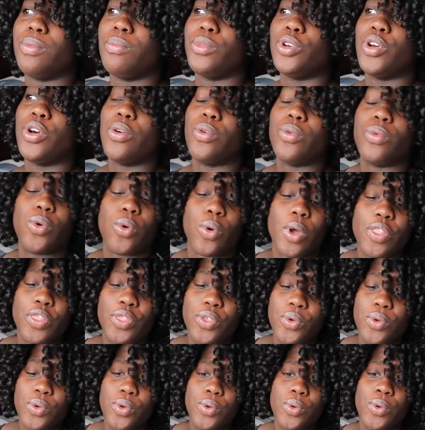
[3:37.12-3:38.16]
go, going
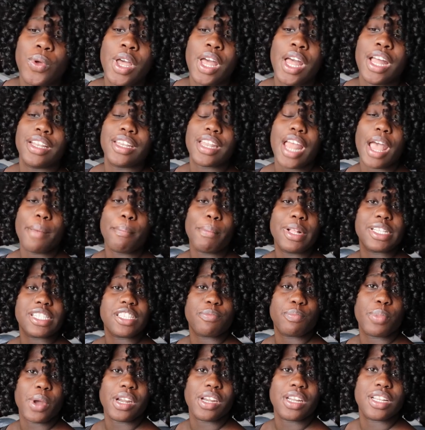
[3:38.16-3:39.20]
through nine months
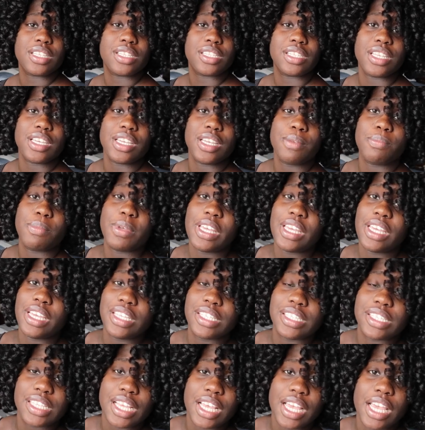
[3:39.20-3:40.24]
of pregnancy, being
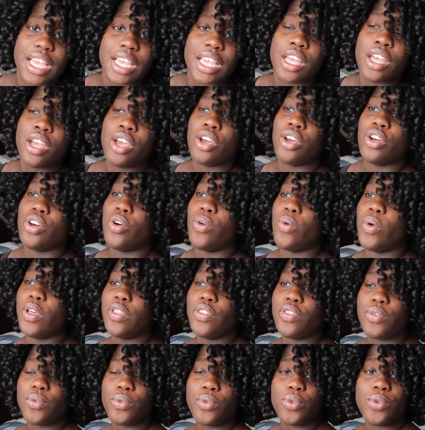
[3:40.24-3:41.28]
sick,
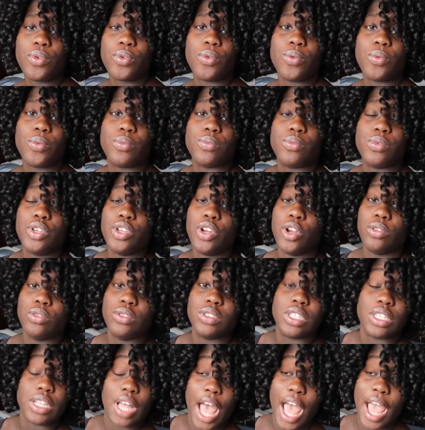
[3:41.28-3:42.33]
going through, you
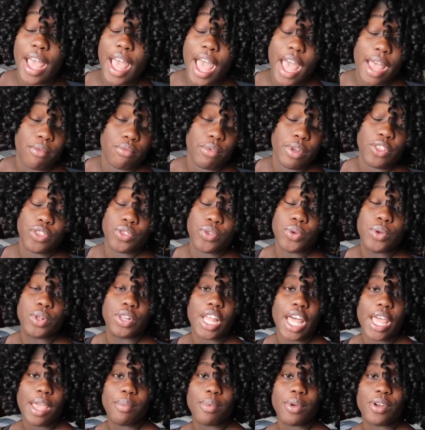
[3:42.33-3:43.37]
know, I, I went through
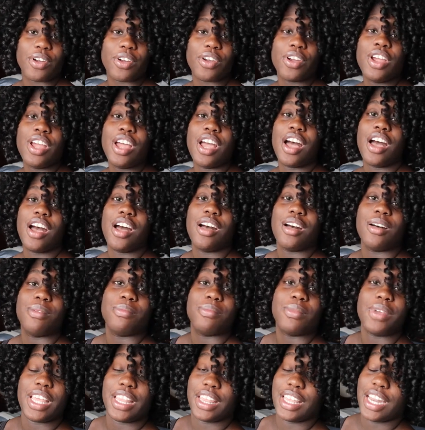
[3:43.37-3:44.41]
labor
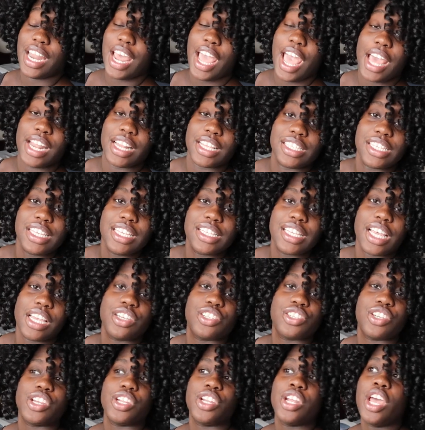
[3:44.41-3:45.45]
um, and then I had a
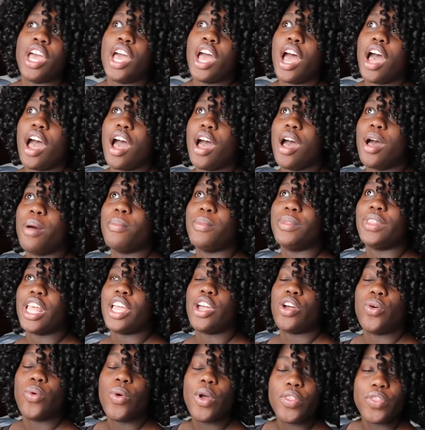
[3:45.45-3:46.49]
C-section. Um,
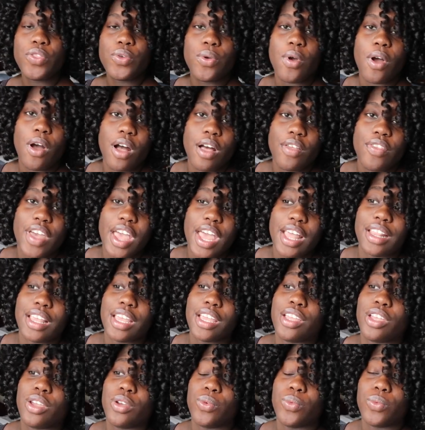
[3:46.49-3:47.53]
like going through all that,
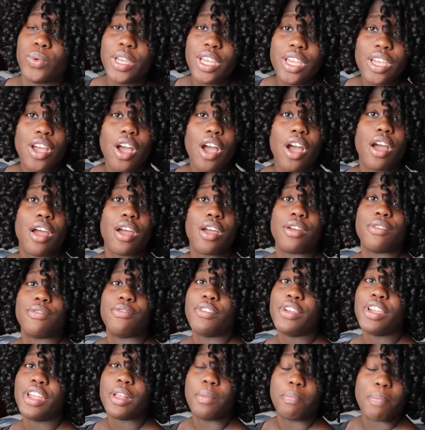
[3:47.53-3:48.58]
like we are
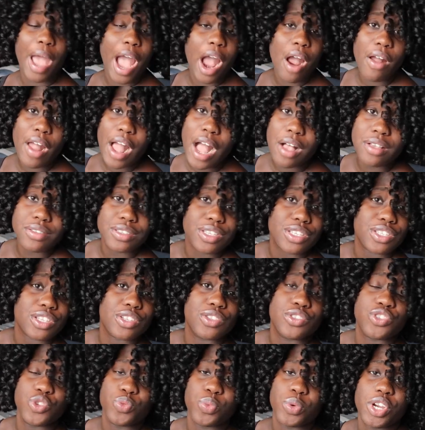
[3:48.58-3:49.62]
freaking powerhouses
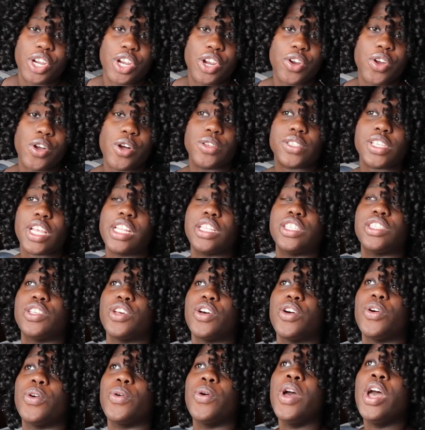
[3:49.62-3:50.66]
and superheroes. And
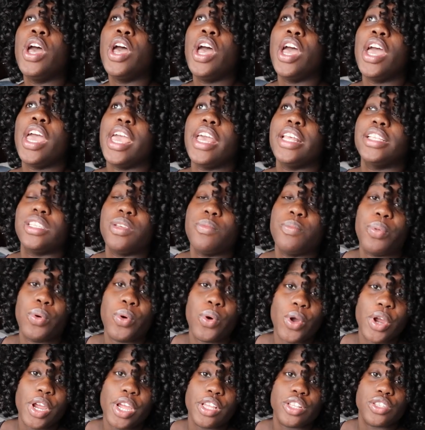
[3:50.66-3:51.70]
so it's
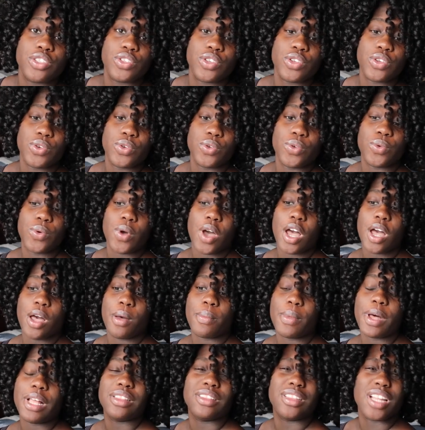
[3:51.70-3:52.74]
important to
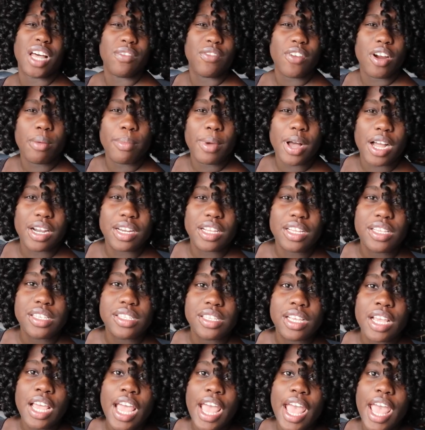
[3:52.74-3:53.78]
um, love our
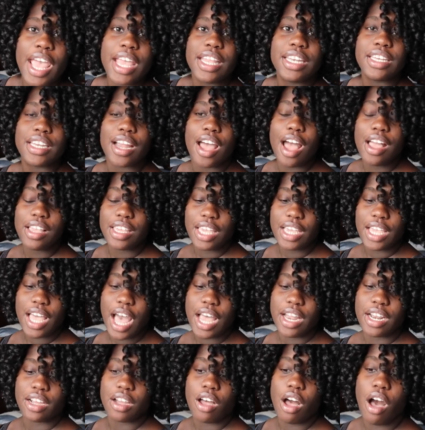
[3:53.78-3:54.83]
bodies and not get
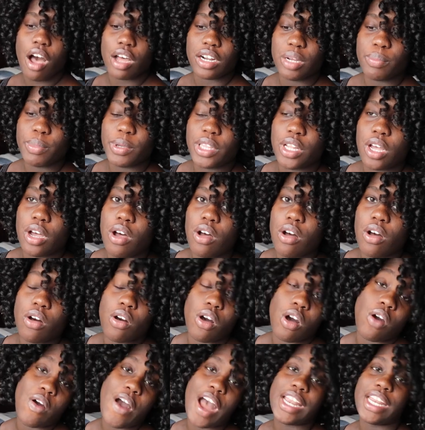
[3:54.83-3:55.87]
kind of caught up in the whole,
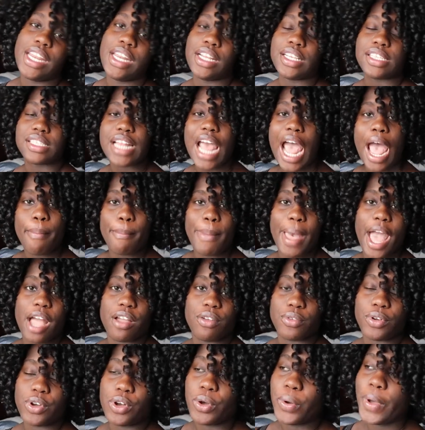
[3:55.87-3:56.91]
oh, I need to snap back
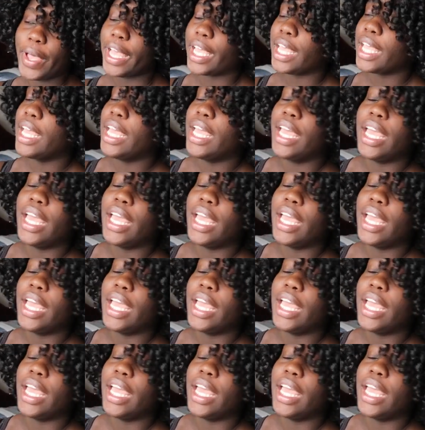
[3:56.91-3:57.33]
real quick.